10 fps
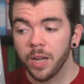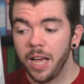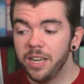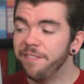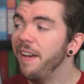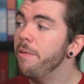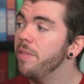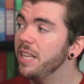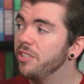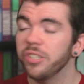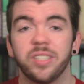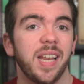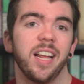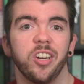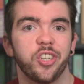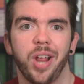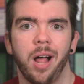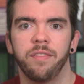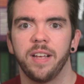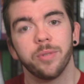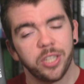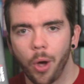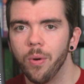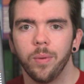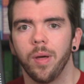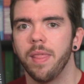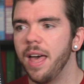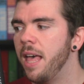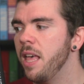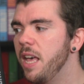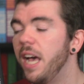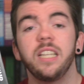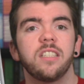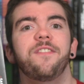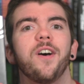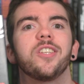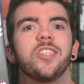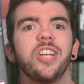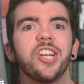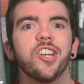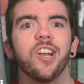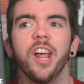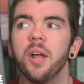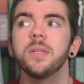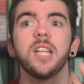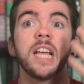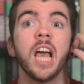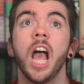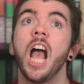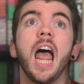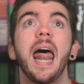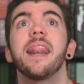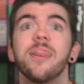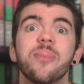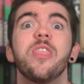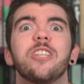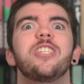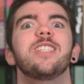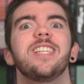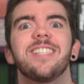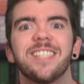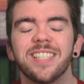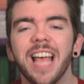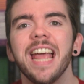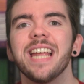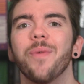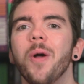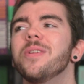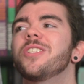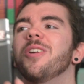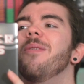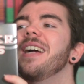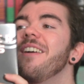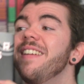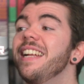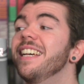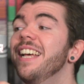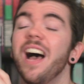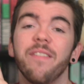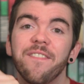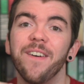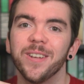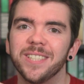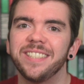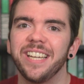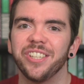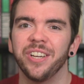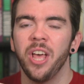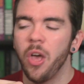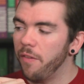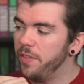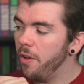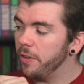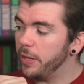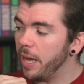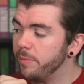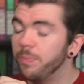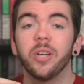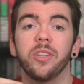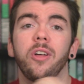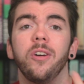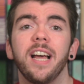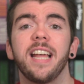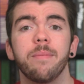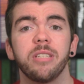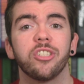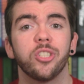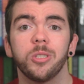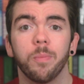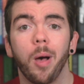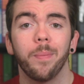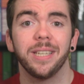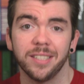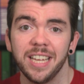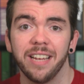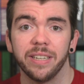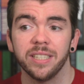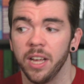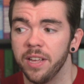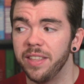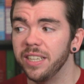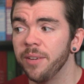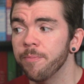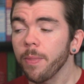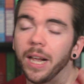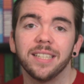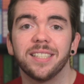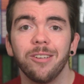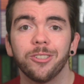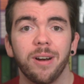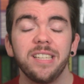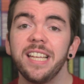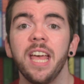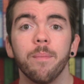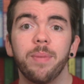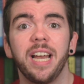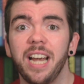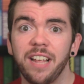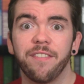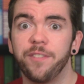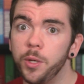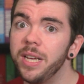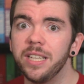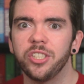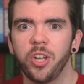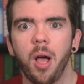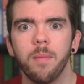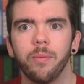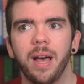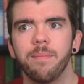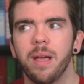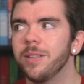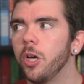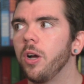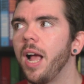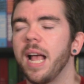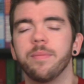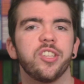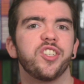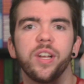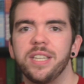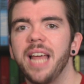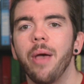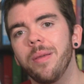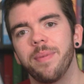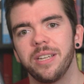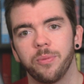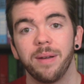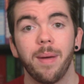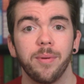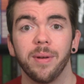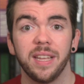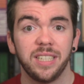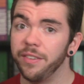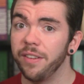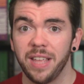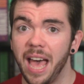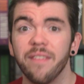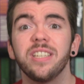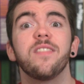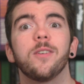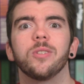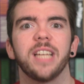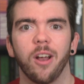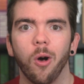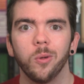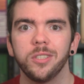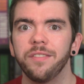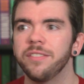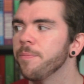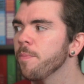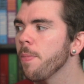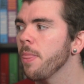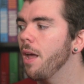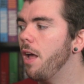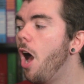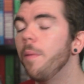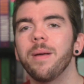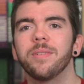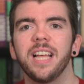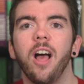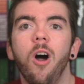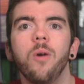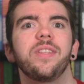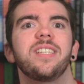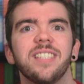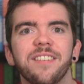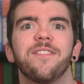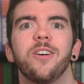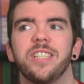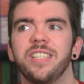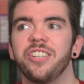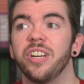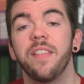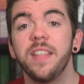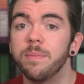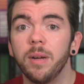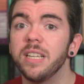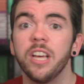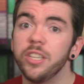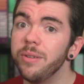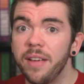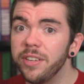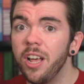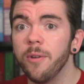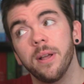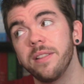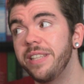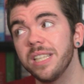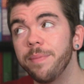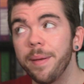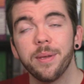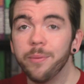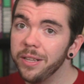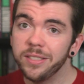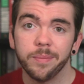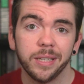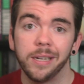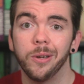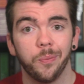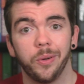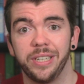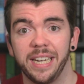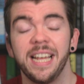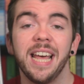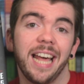And I found this sitting on a shelf. It was the only one there, and it's a first edition, and I was like, this is insane. Why would someone get rid of a first edition of The Hunger Games? Because The Hunger Games is such a popular series that it sounds crazy, but in a few years' time, when maybe The Hunger Games has died down a bit, if they're ever difficult to get hold of, I'll be able to say, oh, this is a first edition, and this might, you never know, this might be worth something one day.